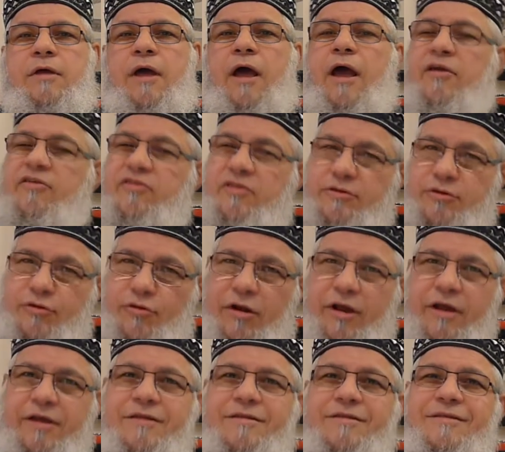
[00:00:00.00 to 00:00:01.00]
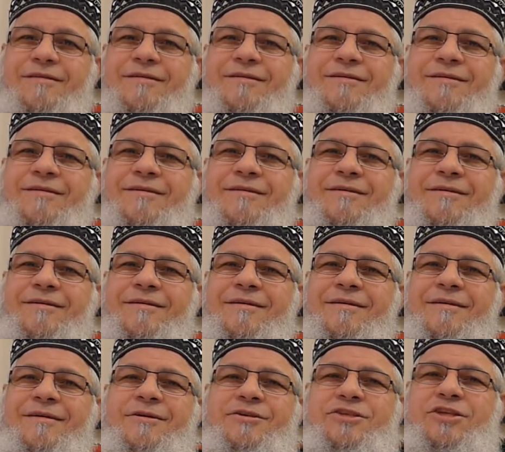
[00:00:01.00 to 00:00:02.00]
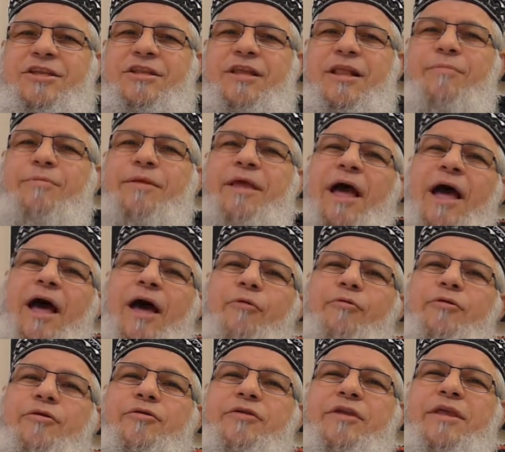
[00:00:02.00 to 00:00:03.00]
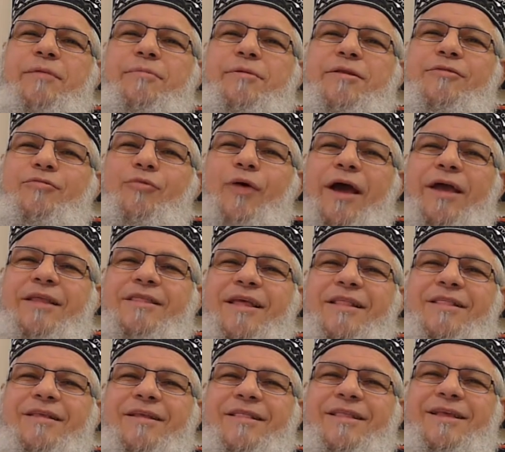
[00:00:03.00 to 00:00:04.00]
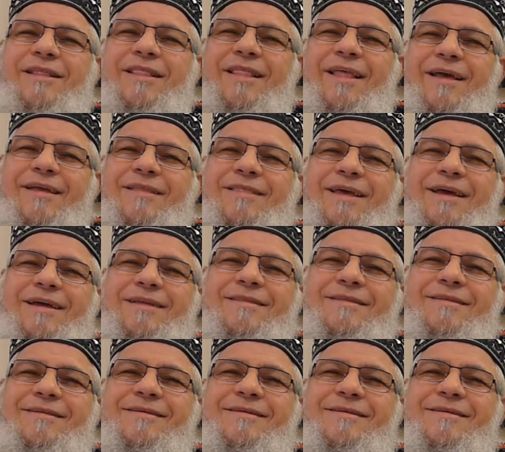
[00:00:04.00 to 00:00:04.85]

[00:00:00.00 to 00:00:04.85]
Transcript: I said, you're right. She told me, how you keep it white and clean like that?